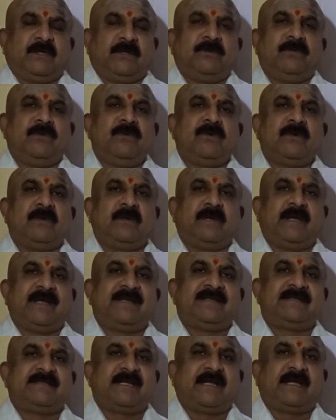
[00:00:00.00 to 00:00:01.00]
know
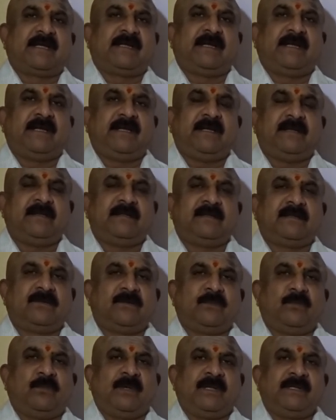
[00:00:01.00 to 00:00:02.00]
exactly
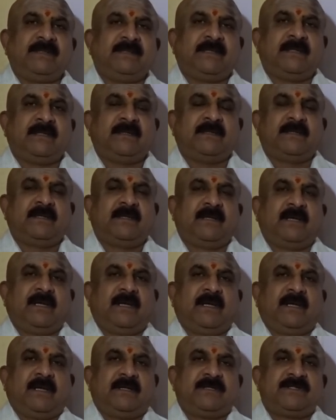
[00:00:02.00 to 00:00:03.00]
when the
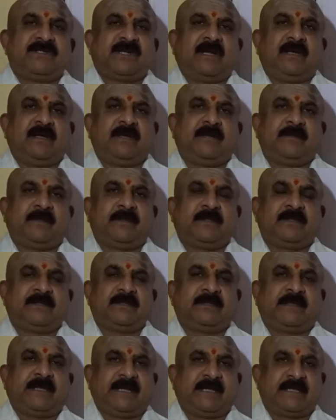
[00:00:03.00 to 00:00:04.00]

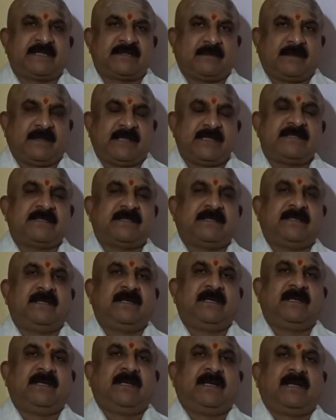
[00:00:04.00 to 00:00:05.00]
childbirth takes place
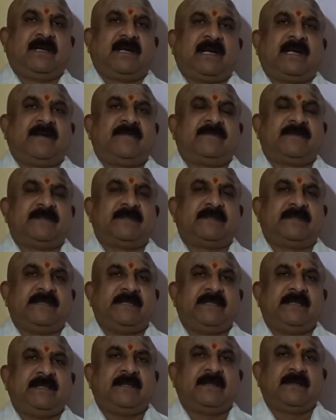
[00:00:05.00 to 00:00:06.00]
after
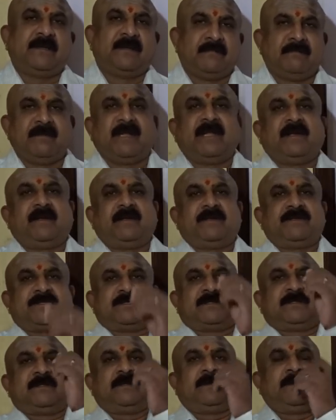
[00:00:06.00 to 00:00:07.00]
the
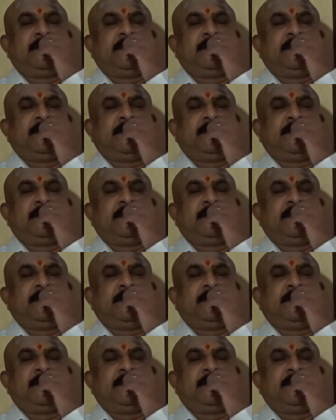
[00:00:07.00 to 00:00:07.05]
marriage.